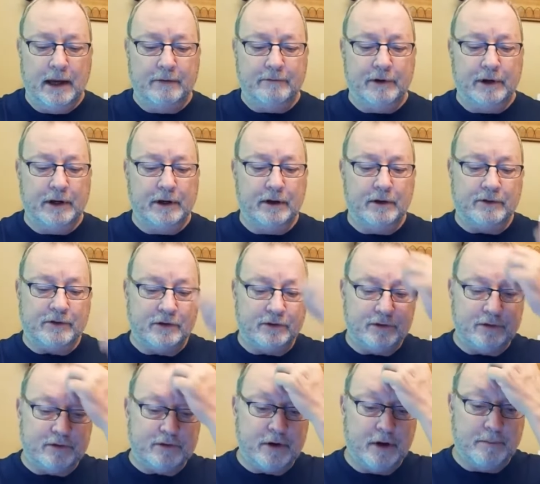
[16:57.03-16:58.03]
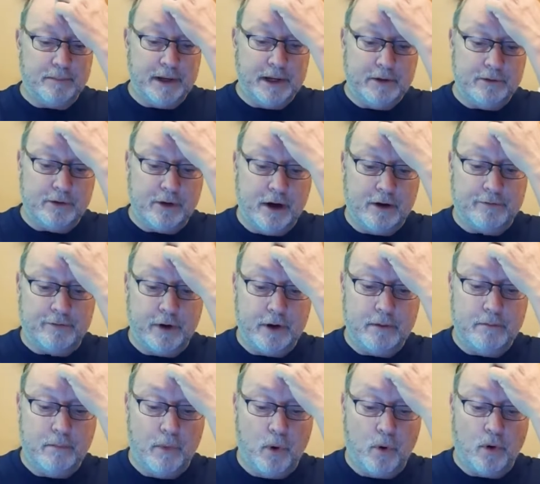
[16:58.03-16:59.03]
have one here. It says this company is
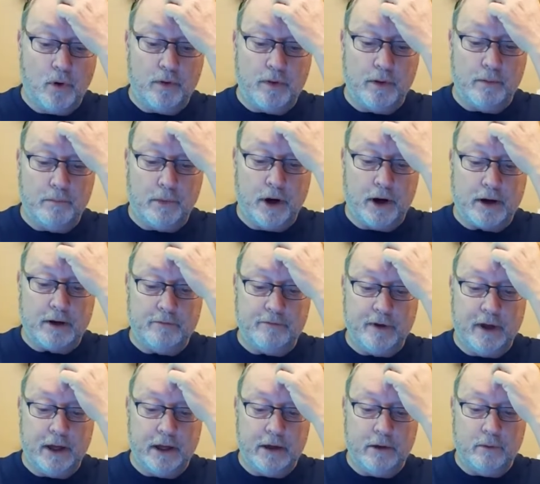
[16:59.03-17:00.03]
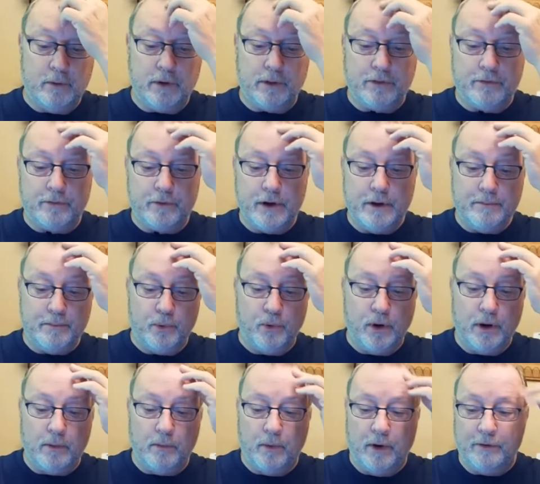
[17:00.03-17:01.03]
offering more than market value with
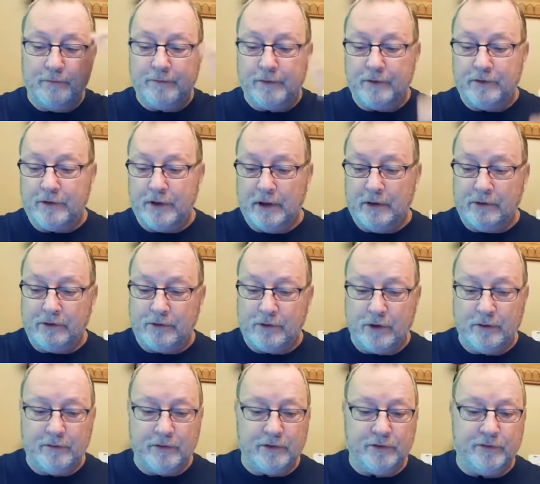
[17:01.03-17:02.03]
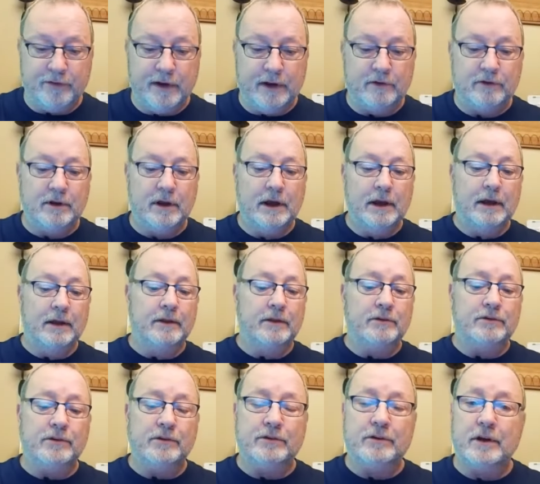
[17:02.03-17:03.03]
3.1% service fees.
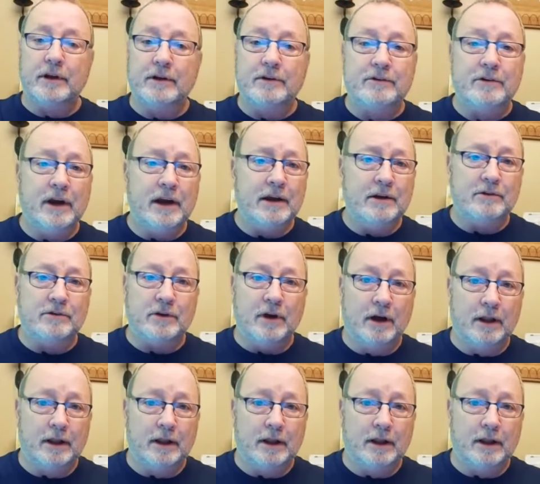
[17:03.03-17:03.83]
This is going to change